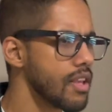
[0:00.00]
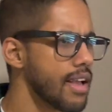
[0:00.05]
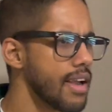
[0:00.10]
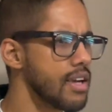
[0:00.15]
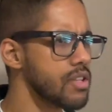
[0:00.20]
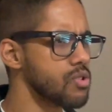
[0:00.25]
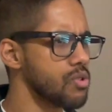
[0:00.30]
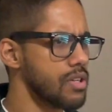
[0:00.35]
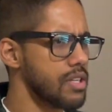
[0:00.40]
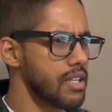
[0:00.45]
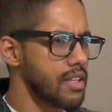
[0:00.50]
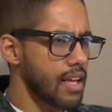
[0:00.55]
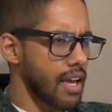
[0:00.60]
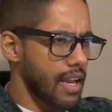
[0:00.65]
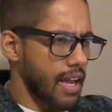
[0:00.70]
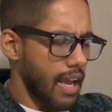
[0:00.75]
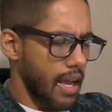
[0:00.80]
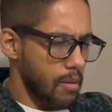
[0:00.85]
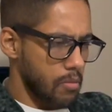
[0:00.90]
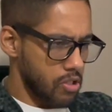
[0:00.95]
So I did that
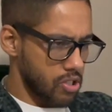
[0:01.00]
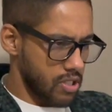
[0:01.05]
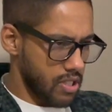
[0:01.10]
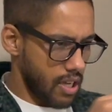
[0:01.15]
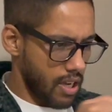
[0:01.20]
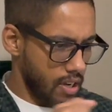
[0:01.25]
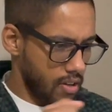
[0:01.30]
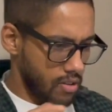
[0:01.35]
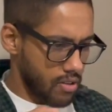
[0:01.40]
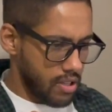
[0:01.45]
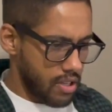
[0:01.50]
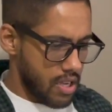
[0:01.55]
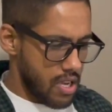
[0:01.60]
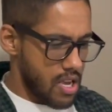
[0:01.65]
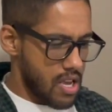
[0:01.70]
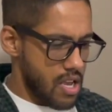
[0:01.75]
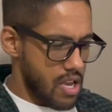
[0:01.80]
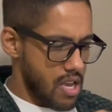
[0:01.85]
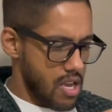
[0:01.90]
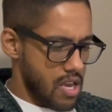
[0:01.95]
hammer style,
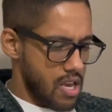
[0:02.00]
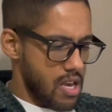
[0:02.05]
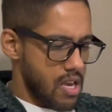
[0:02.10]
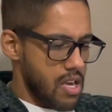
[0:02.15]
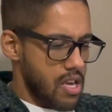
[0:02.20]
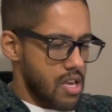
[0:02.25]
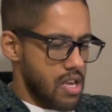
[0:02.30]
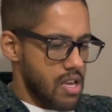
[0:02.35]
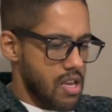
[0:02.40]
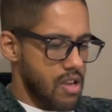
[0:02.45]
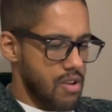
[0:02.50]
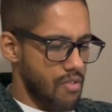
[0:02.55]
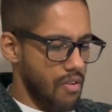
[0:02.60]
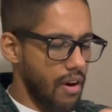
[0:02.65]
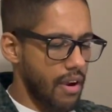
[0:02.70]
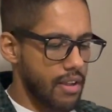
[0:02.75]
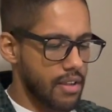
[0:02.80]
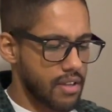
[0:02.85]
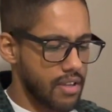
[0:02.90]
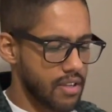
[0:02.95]

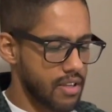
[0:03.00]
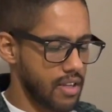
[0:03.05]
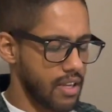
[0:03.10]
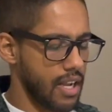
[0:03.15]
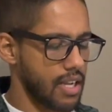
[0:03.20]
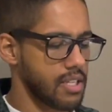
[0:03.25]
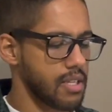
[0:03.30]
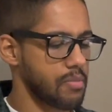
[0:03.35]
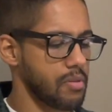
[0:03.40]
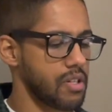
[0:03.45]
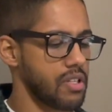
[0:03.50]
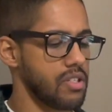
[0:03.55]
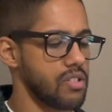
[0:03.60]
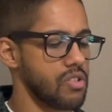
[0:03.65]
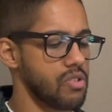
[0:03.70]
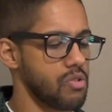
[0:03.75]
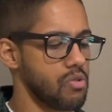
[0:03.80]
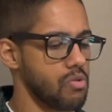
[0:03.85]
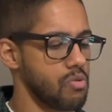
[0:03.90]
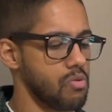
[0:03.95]
right? And I typically
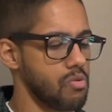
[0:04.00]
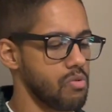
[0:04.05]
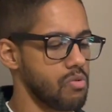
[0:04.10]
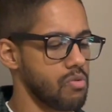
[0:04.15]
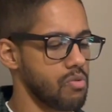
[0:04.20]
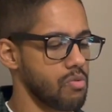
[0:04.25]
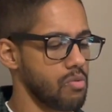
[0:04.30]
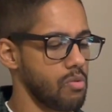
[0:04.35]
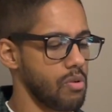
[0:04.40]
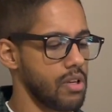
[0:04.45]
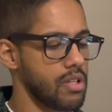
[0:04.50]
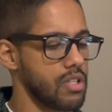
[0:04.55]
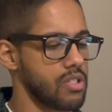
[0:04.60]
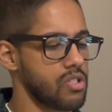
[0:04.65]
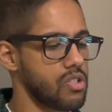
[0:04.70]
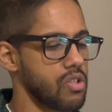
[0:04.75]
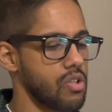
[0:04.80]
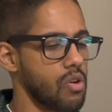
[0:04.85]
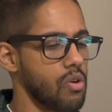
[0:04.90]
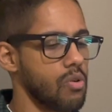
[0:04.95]
do really
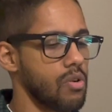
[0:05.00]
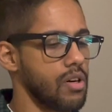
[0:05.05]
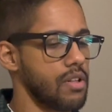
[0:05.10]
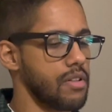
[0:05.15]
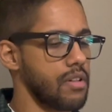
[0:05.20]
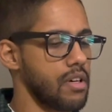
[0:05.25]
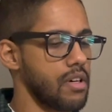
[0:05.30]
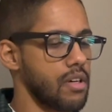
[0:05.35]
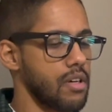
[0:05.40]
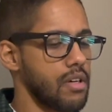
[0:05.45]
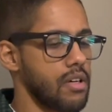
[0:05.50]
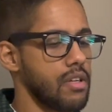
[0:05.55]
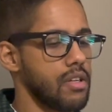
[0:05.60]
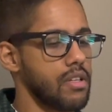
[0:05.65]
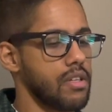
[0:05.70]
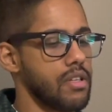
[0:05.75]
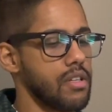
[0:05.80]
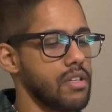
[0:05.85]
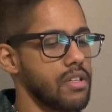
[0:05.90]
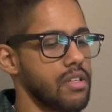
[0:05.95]
slow on the
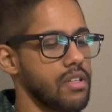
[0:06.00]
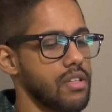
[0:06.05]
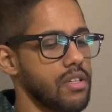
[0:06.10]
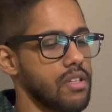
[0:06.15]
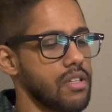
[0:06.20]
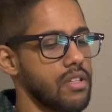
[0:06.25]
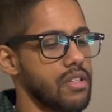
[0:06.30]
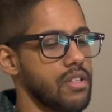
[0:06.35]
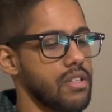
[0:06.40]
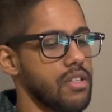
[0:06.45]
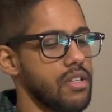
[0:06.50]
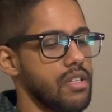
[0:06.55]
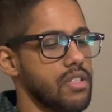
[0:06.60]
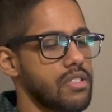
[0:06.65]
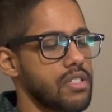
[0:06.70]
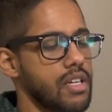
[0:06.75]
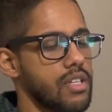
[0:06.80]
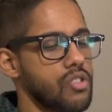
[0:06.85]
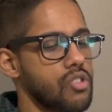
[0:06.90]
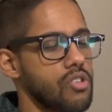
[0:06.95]

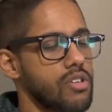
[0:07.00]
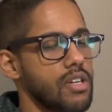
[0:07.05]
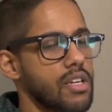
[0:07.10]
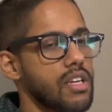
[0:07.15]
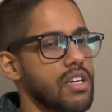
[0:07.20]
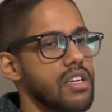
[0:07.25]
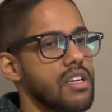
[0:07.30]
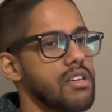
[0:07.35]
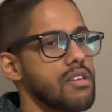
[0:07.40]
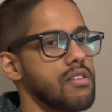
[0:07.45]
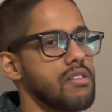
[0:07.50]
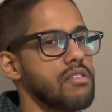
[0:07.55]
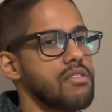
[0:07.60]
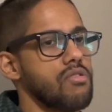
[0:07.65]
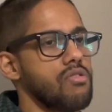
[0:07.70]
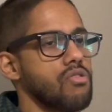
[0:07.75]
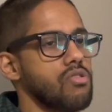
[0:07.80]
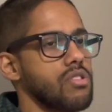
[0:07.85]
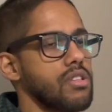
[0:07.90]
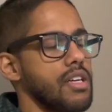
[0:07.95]
eccentric,
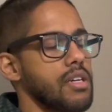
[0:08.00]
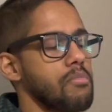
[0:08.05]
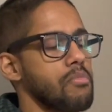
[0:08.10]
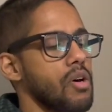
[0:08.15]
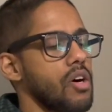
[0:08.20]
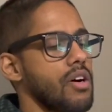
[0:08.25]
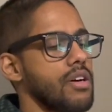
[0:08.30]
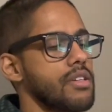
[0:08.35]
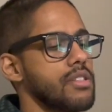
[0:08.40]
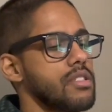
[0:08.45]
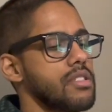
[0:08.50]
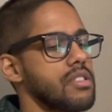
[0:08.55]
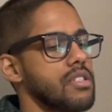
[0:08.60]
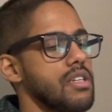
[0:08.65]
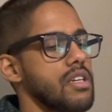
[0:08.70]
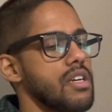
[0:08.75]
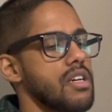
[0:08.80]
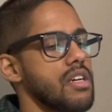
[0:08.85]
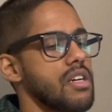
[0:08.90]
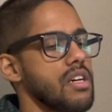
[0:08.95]
slight pause,
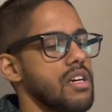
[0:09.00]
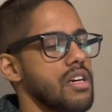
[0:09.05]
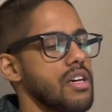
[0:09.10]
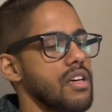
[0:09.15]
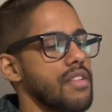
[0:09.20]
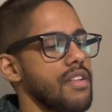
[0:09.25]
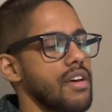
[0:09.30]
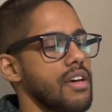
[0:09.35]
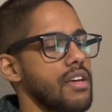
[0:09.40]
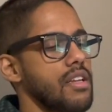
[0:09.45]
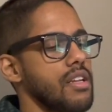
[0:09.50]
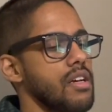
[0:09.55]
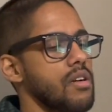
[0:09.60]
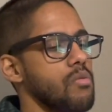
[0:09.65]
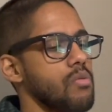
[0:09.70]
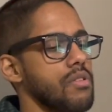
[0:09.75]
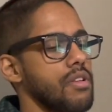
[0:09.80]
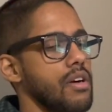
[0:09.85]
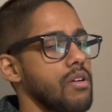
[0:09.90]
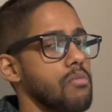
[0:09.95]
and then
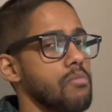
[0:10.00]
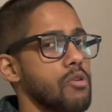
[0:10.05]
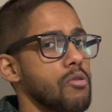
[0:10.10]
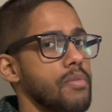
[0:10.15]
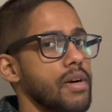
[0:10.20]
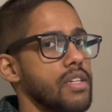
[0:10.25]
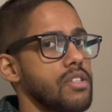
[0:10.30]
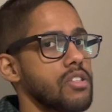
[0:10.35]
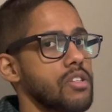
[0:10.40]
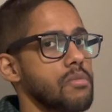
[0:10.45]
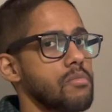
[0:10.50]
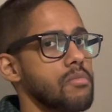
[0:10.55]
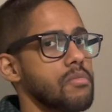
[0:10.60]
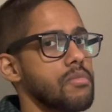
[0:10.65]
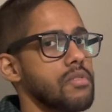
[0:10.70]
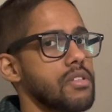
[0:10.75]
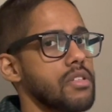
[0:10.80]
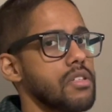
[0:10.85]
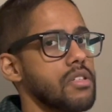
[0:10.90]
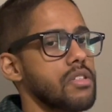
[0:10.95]
without momentum,
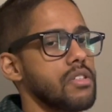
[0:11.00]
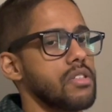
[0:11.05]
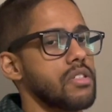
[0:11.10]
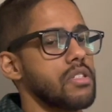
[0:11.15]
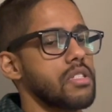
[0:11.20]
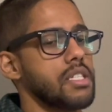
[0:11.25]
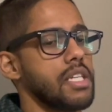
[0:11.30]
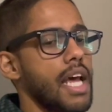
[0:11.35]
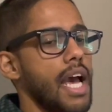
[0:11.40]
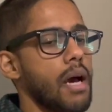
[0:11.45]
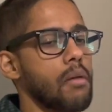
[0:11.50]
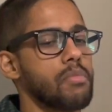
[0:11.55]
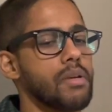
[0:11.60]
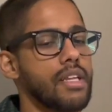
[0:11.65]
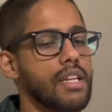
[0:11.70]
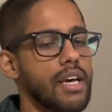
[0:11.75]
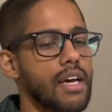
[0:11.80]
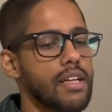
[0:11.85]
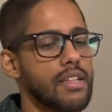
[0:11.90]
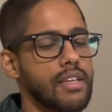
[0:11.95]

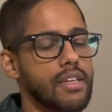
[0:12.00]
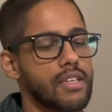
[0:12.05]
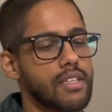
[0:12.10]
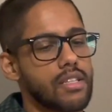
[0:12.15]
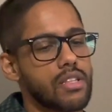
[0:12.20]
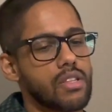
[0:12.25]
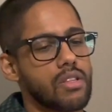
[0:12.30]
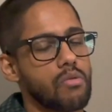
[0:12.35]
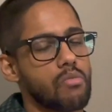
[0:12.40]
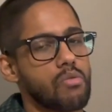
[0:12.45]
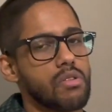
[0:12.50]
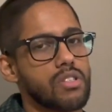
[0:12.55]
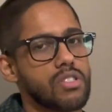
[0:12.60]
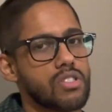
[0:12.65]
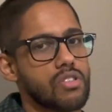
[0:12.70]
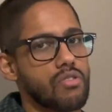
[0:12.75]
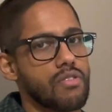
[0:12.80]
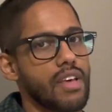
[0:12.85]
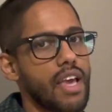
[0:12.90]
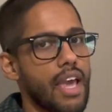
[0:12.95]
snapping at like the
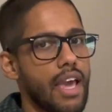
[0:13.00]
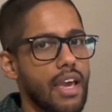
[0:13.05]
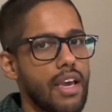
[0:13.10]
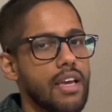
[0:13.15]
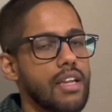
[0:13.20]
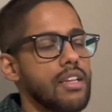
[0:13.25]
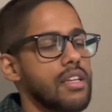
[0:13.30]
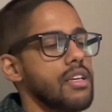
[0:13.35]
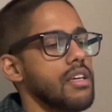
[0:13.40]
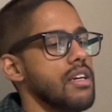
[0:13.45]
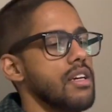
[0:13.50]
wrist or the hand,